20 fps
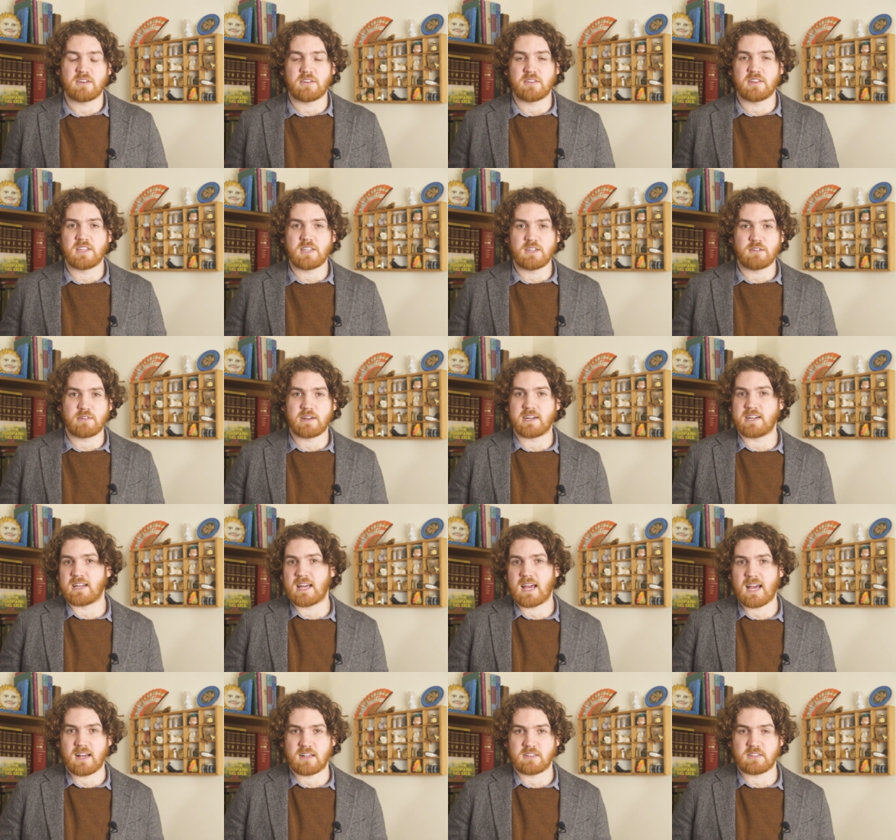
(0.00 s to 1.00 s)
on the Green
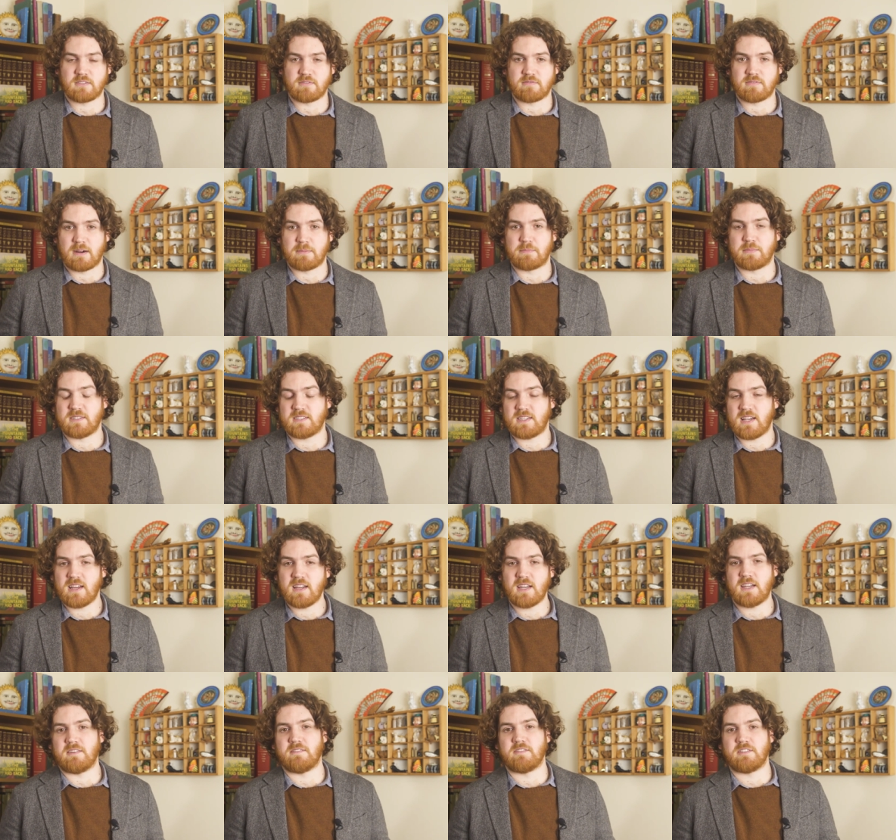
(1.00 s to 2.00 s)
House of
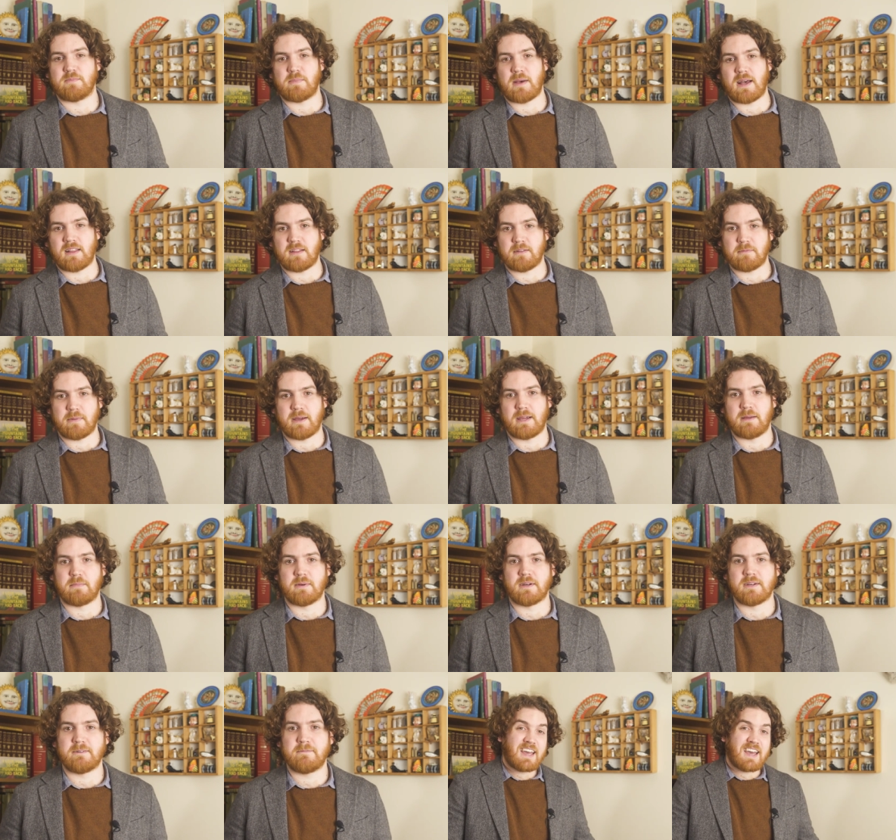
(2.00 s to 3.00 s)
Representatives ballot
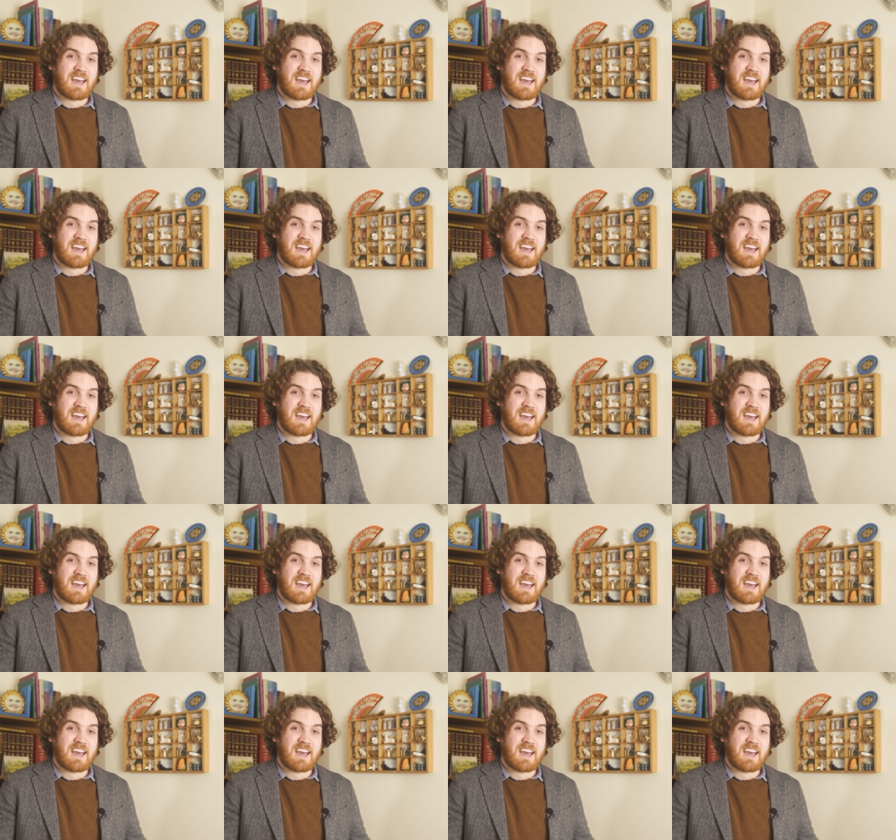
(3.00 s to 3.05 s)
paper.